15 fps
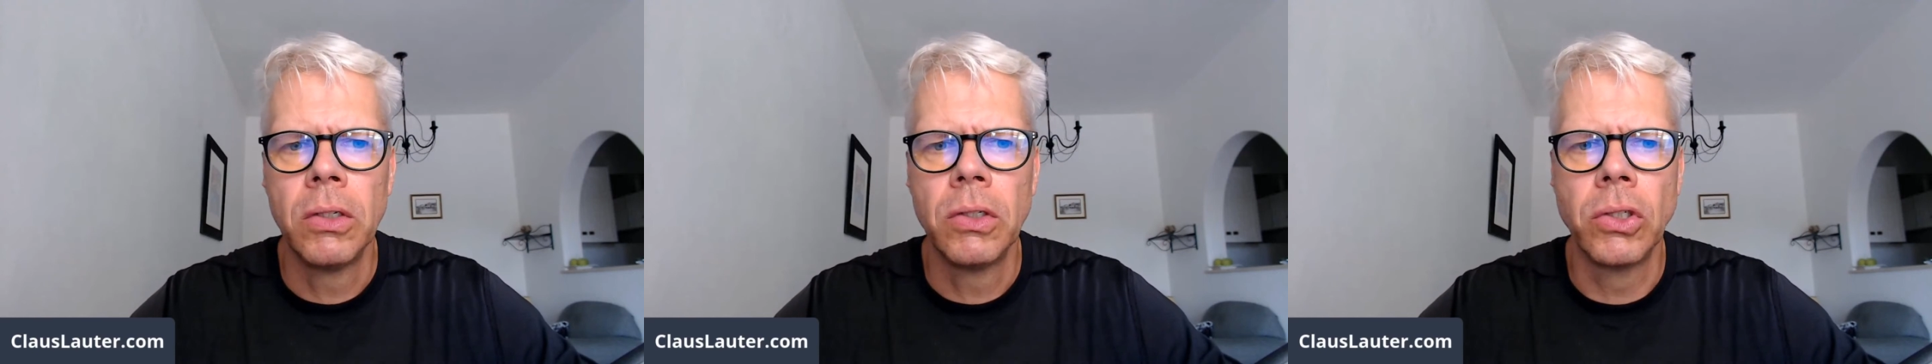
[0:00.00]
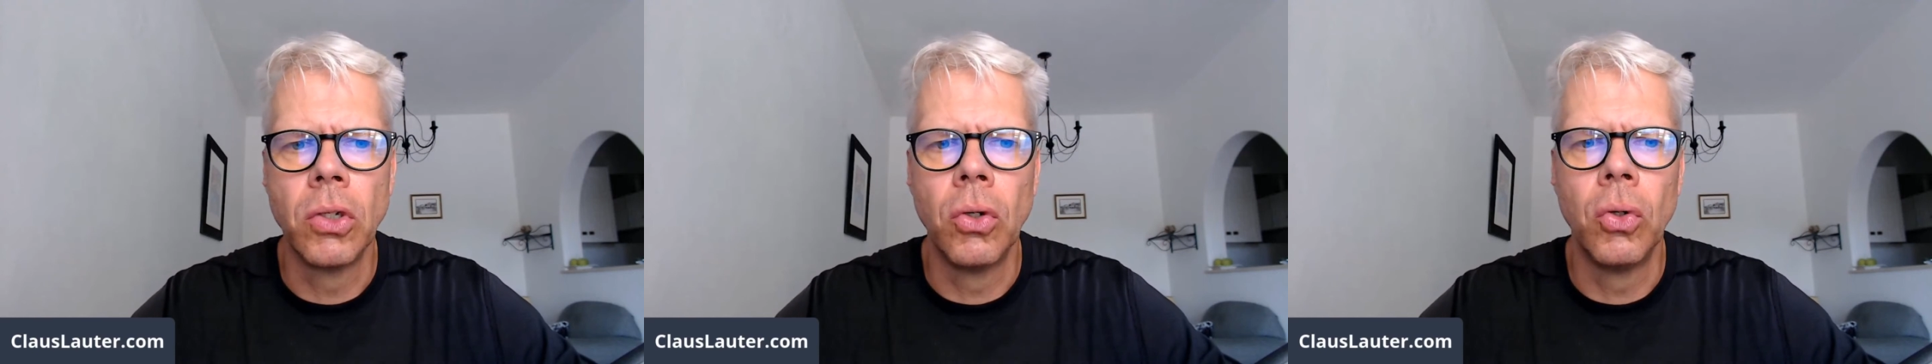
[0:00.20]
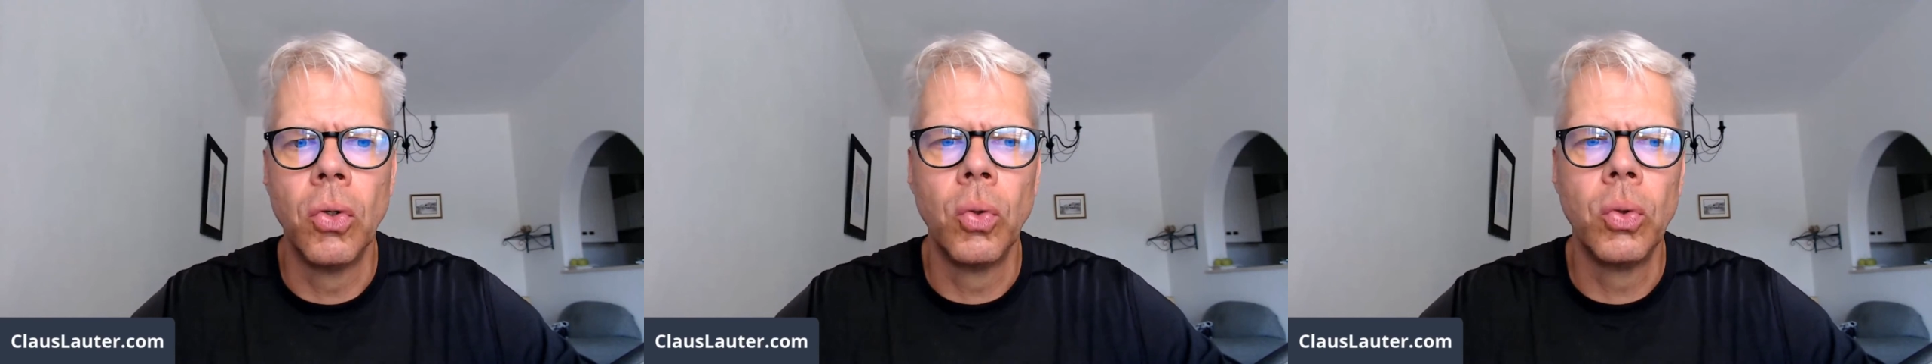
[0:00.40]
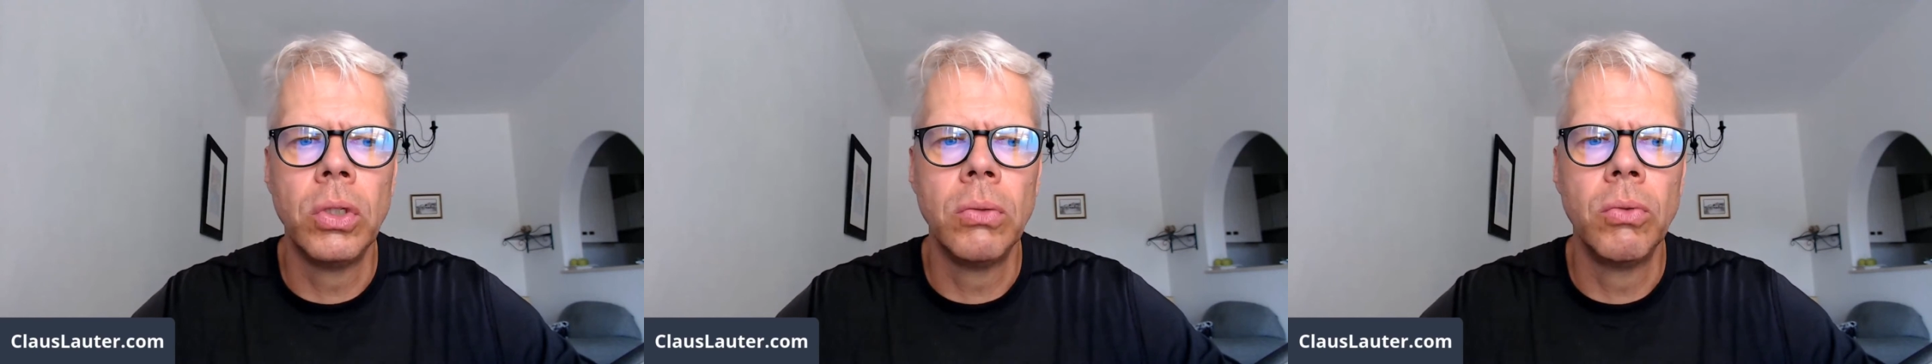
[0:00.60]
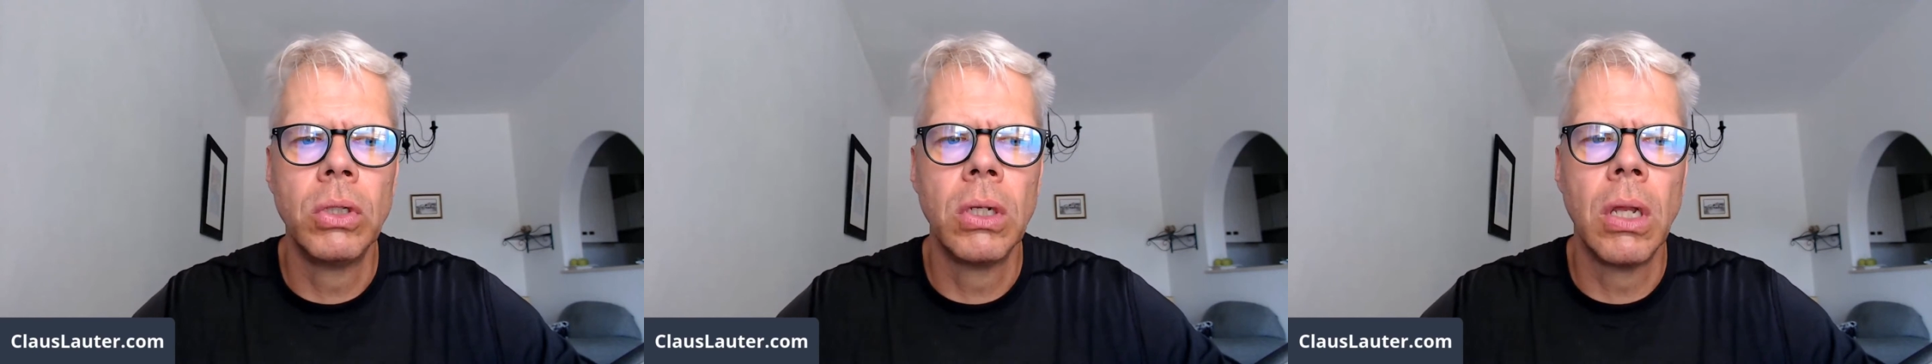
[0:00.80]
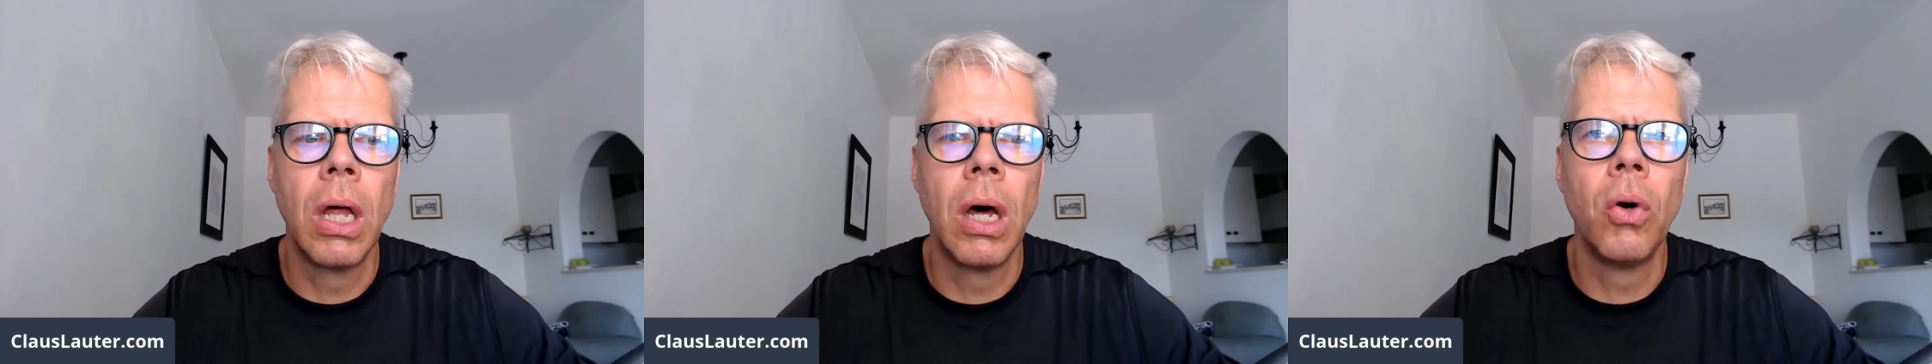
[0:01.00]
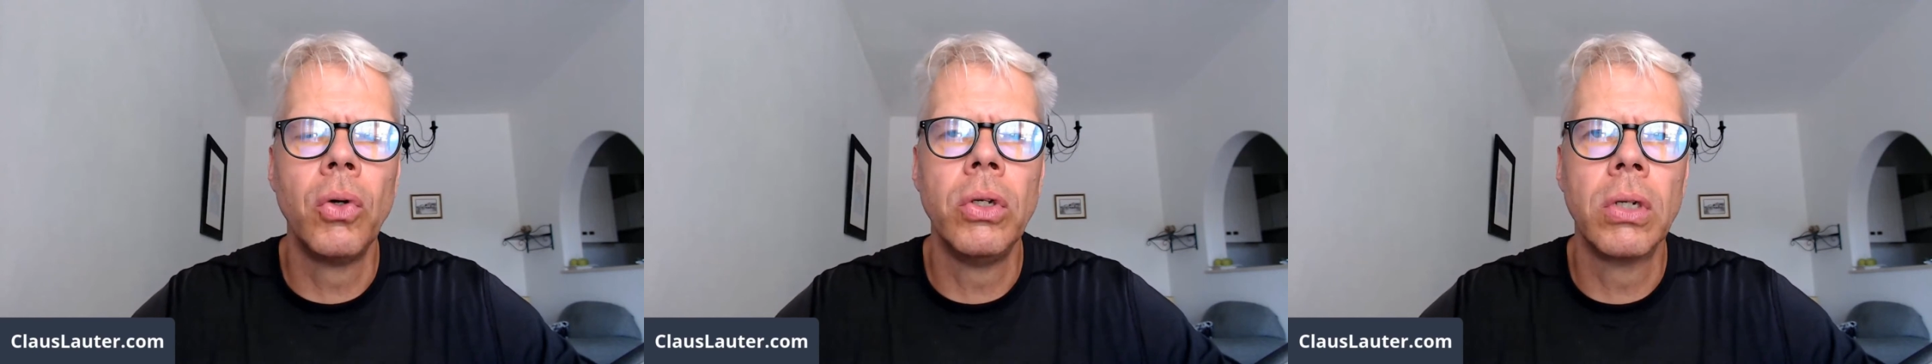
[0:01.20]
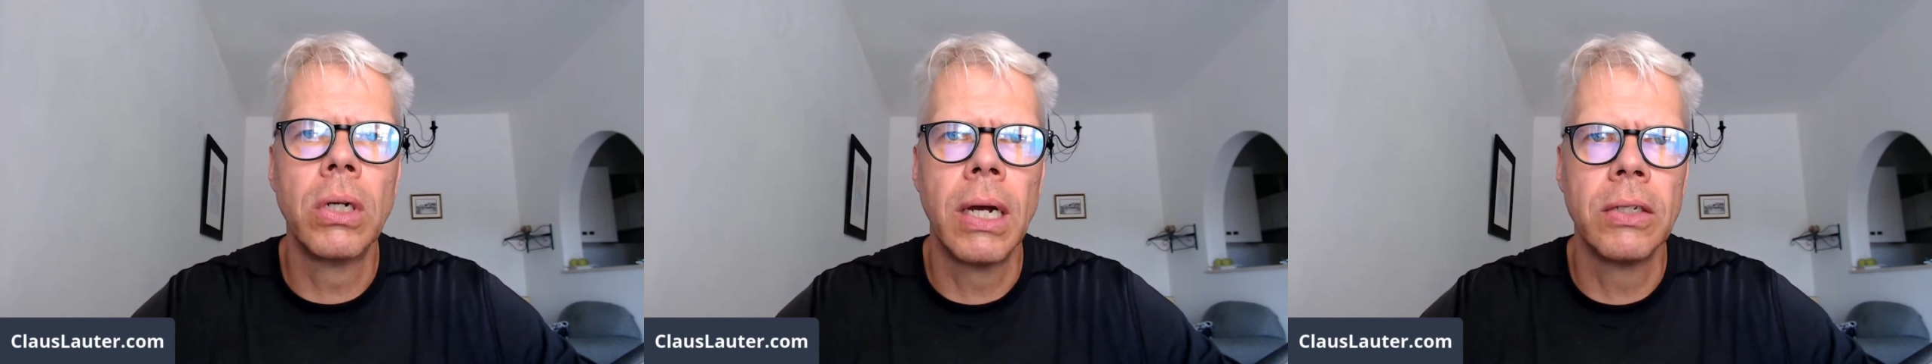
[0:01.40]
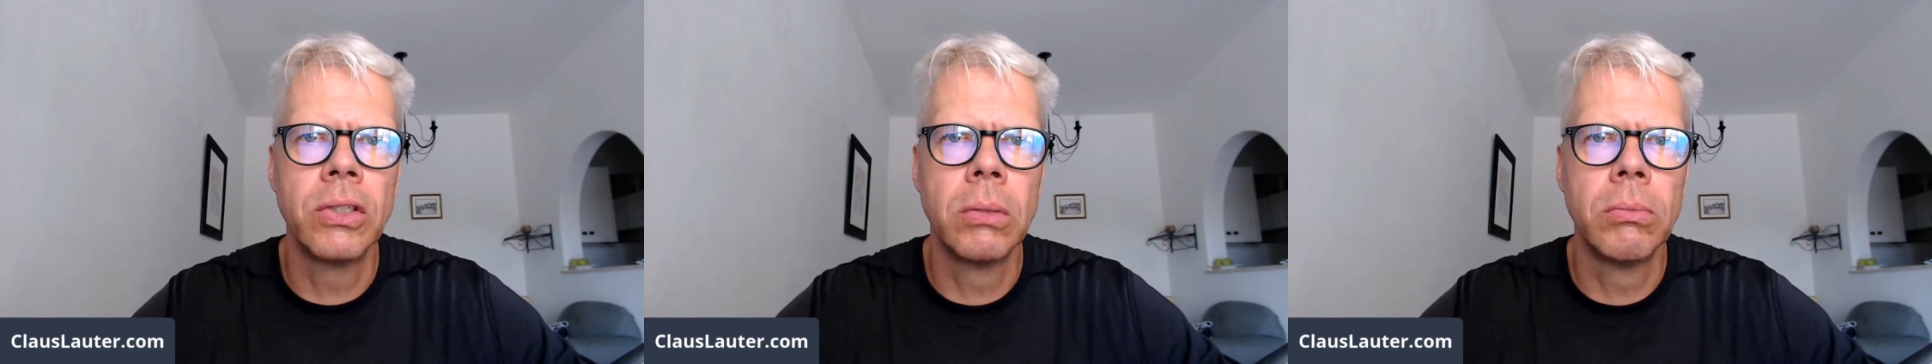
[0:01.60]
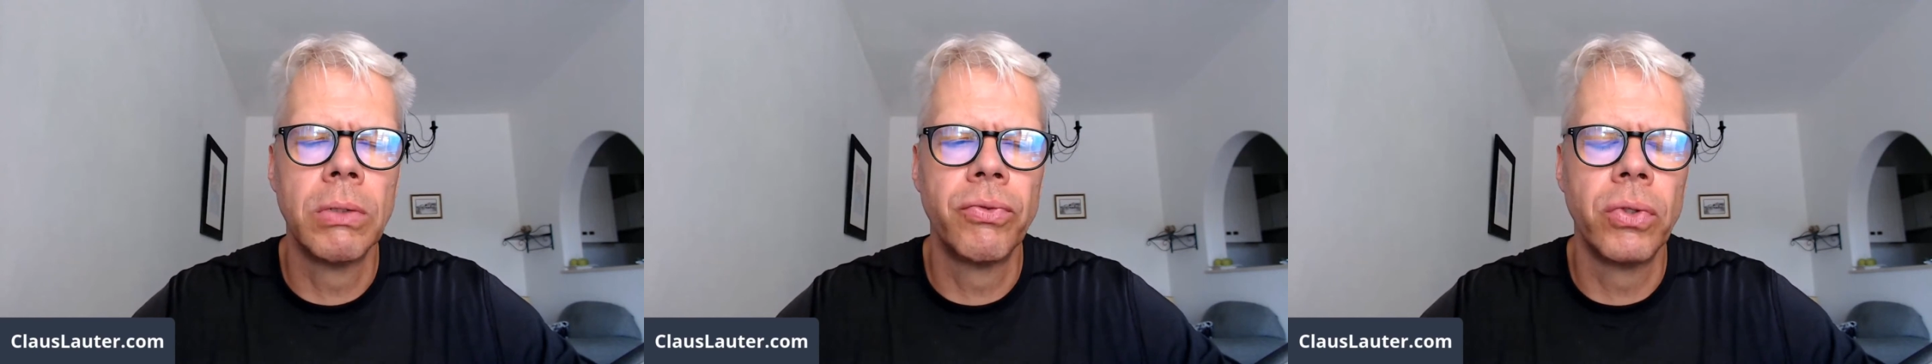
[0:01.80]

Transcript: So you would allow your customer,